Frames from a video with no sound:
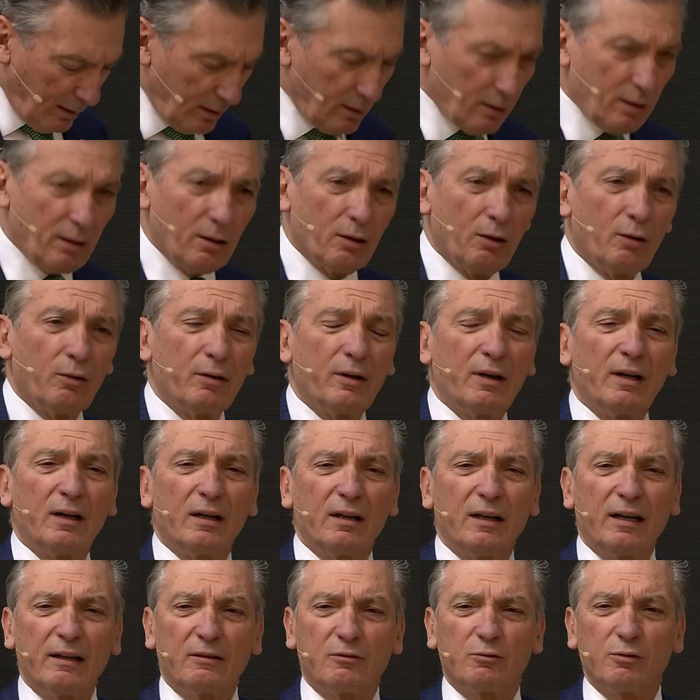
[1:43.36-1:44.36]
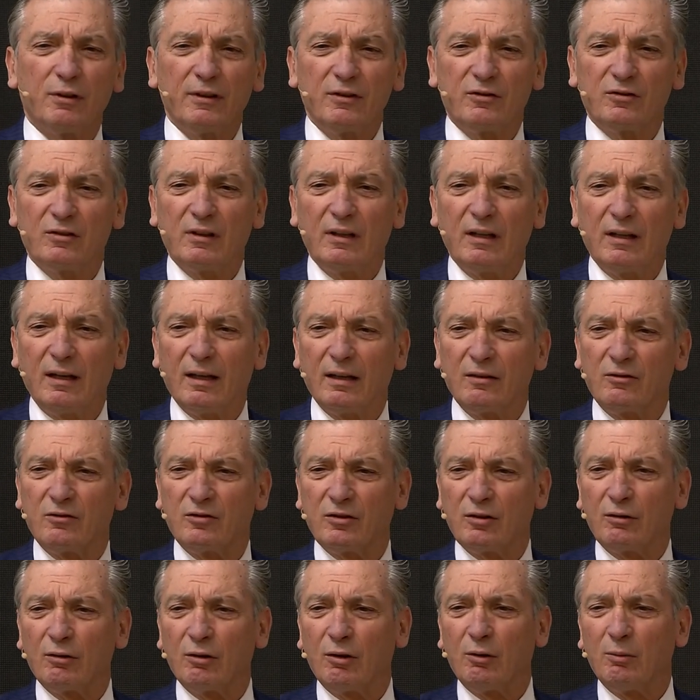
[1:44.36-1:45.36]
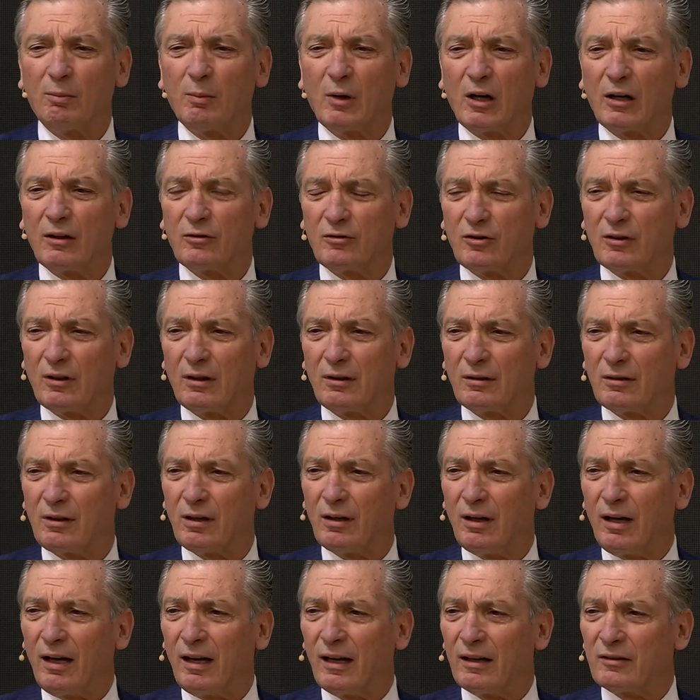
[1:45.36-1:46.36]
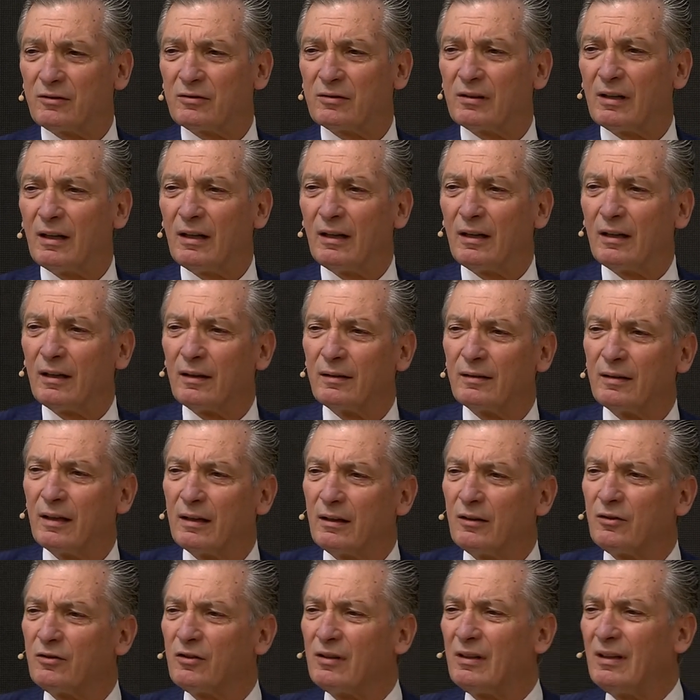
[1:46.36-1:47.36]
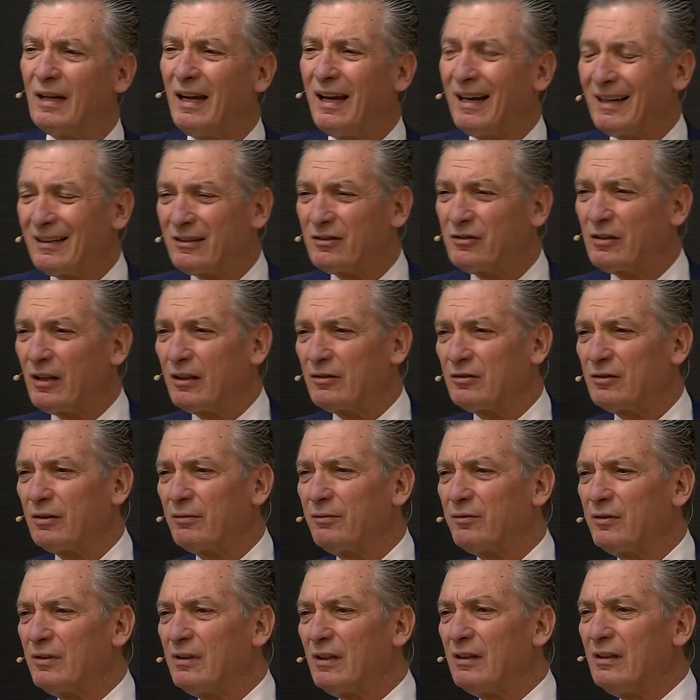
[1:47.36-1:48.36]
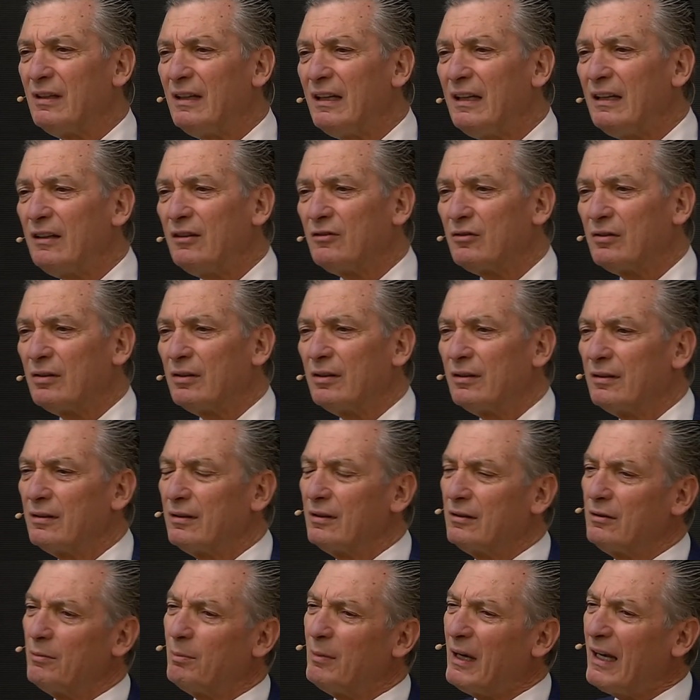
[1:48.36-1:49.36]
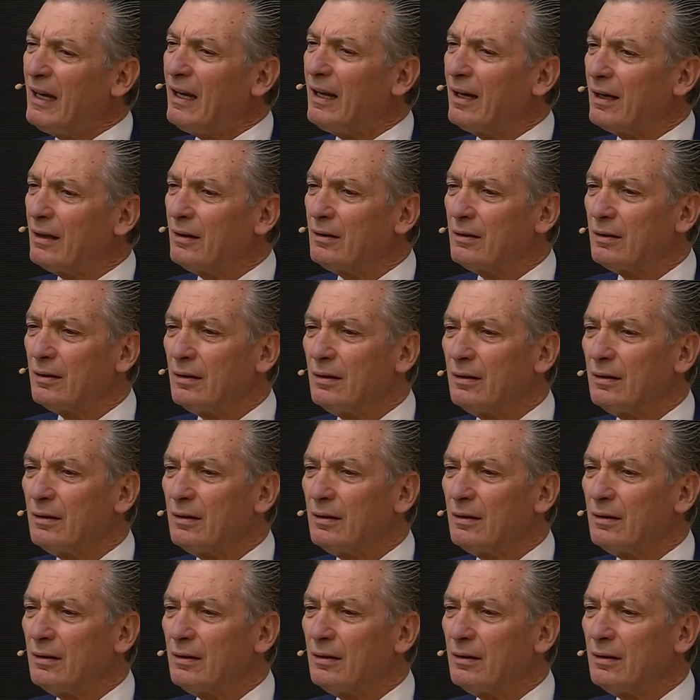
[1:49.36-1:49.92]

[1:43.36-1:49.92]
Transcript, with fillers: You know, electricity at zero marginal cost that is in excess of the needs, the demand,